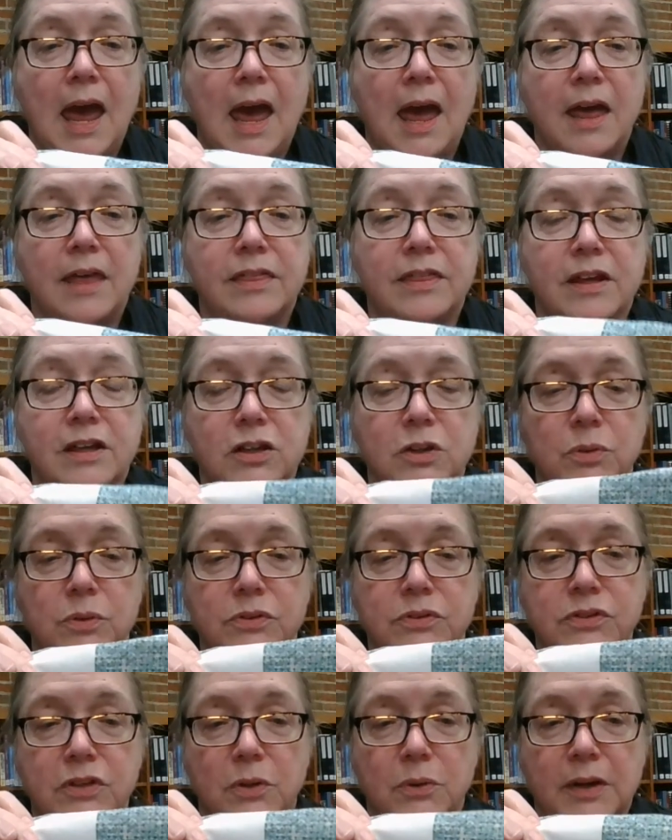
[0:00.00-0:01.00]
then you will
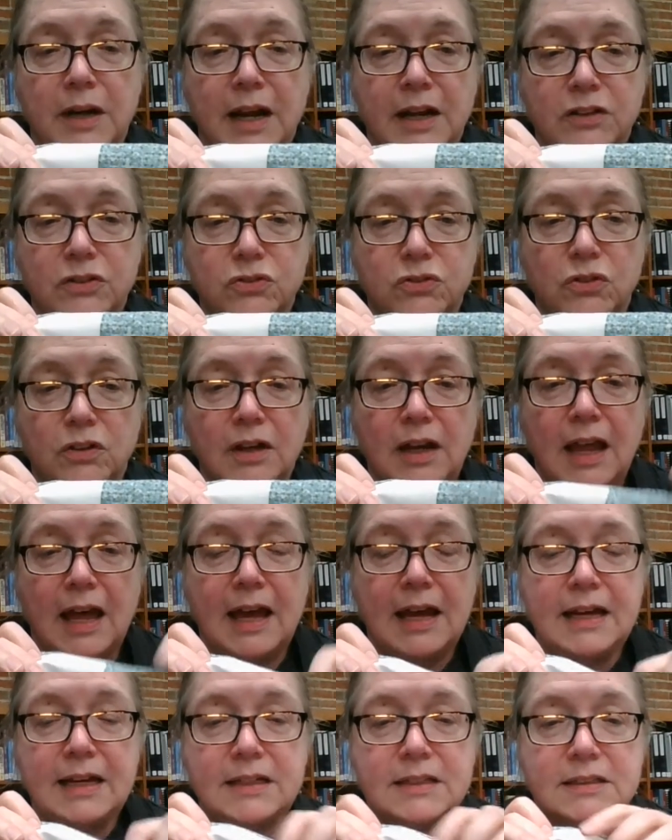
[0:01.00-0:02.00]
sew an extra
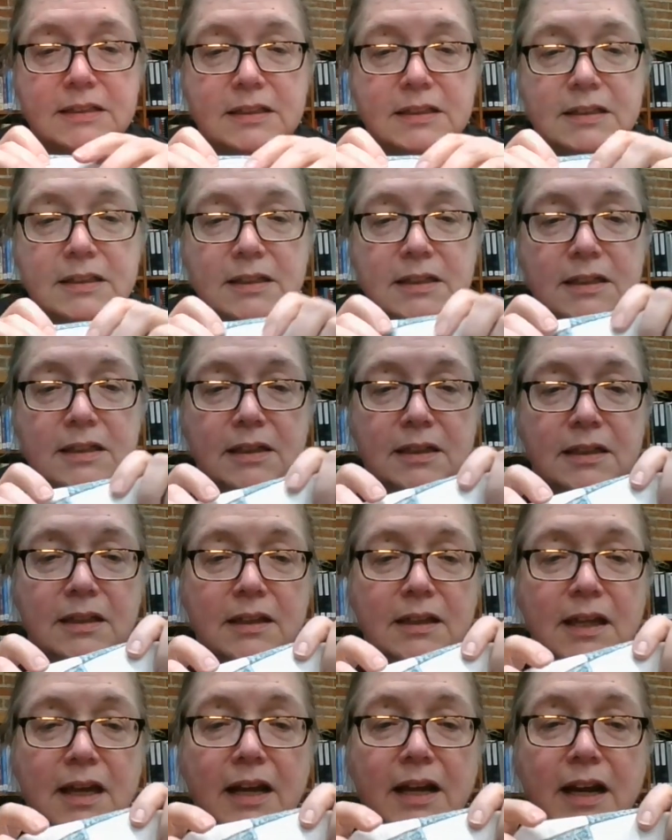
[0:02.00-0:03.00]
light,
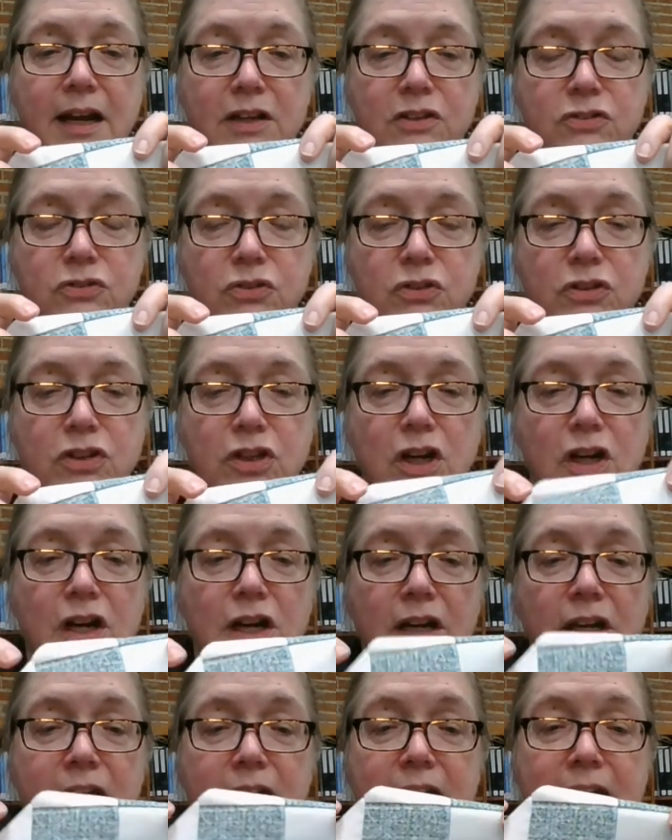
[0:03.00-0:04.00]
an extra
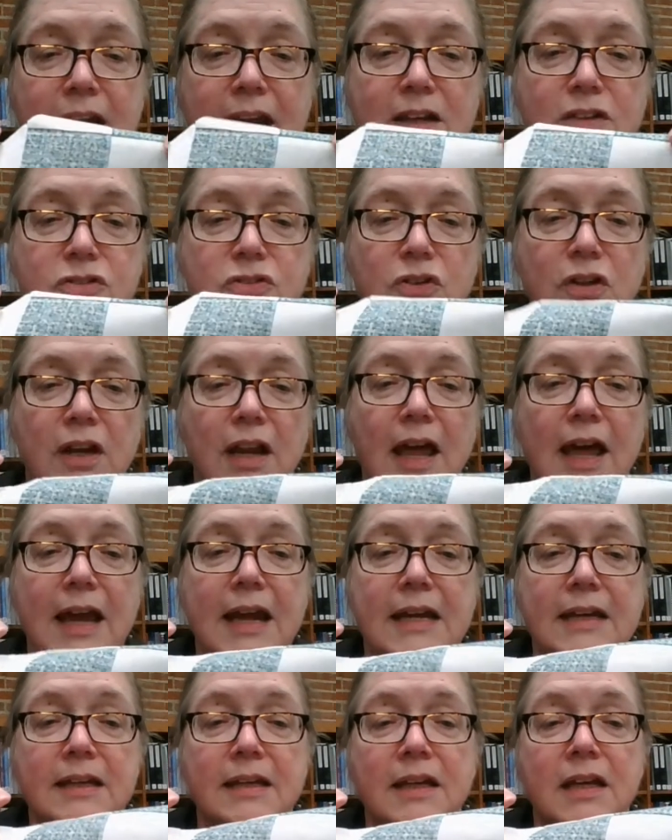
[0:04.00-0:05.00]
dark, and an extra
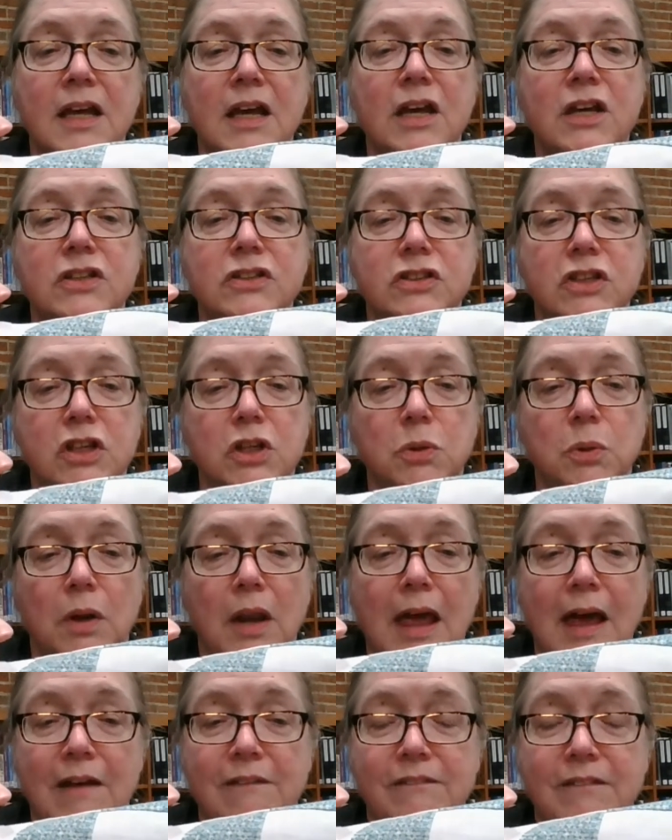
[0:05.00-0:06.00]
light. So you will
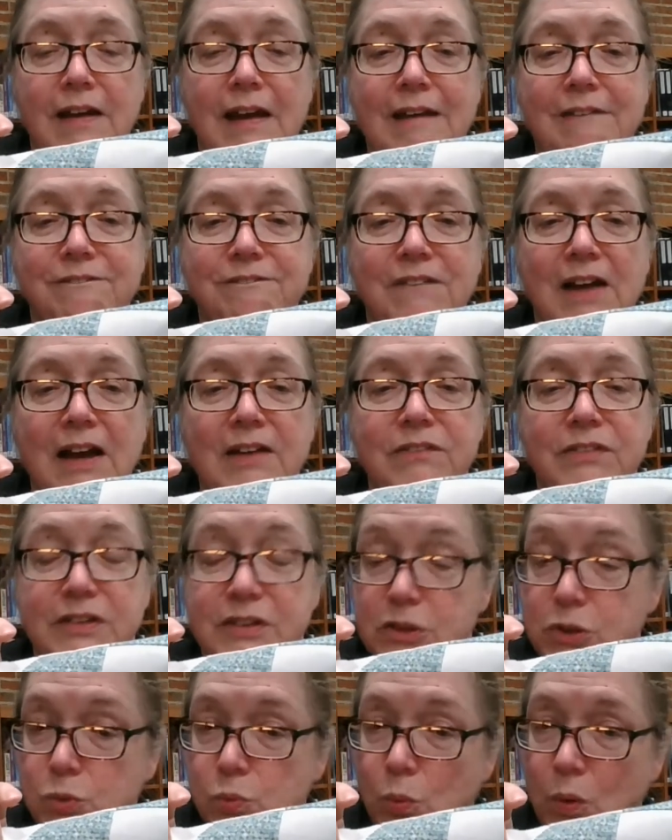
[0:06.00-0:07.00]
have a
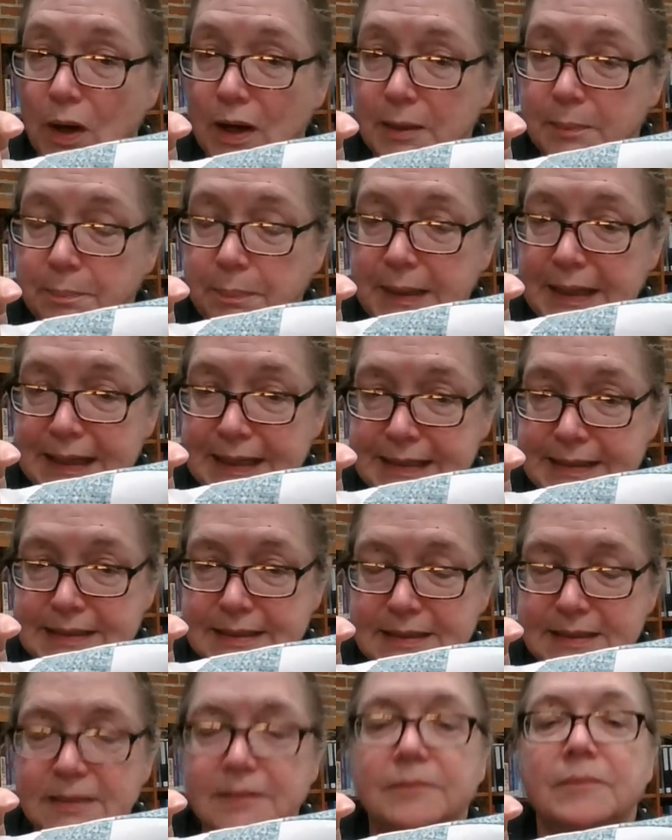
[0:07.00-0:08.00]
5-inch wide
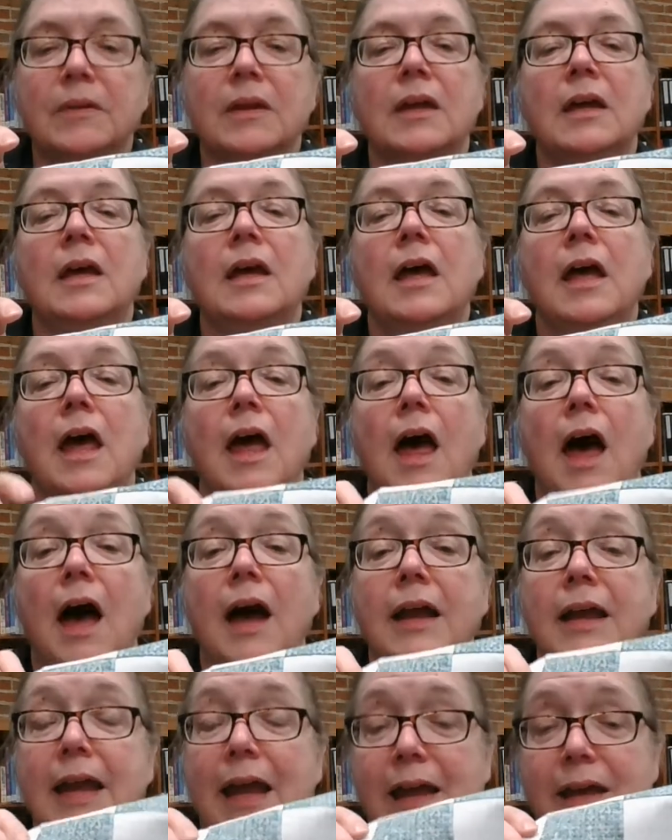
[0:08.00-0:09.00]
piece.
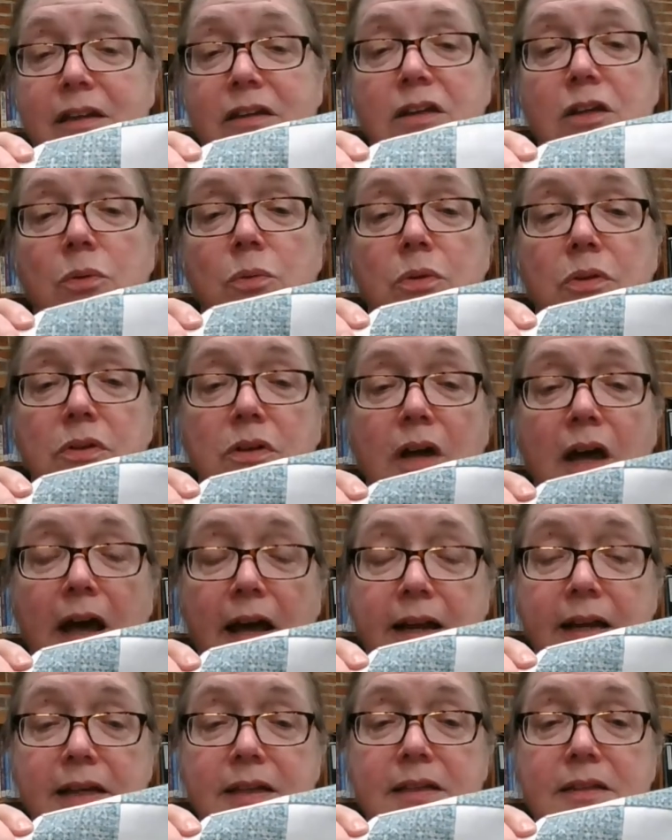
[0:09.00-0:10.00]
Again, you will
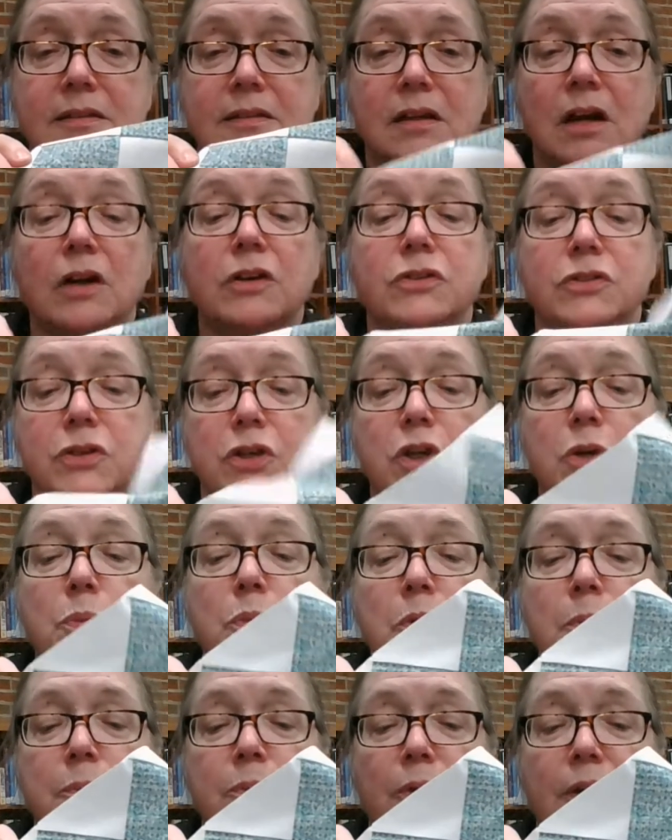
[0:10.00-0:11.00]
cut it, or you
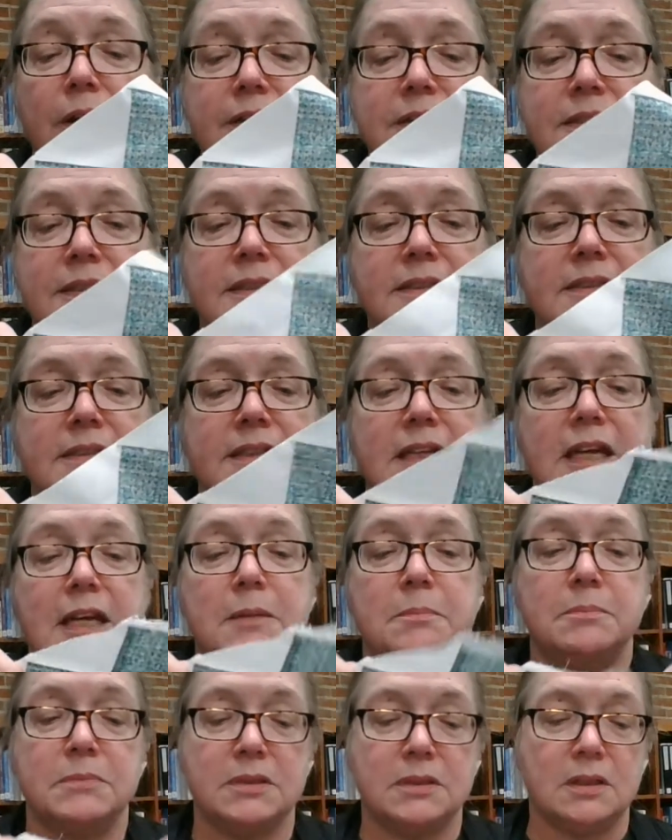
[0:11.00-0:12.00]
will press the
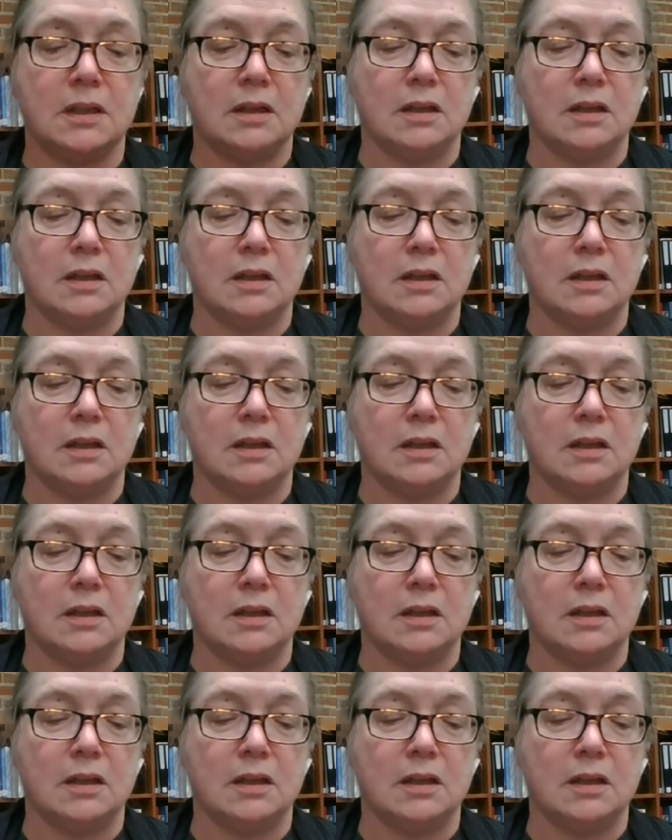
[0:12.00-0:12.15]
seams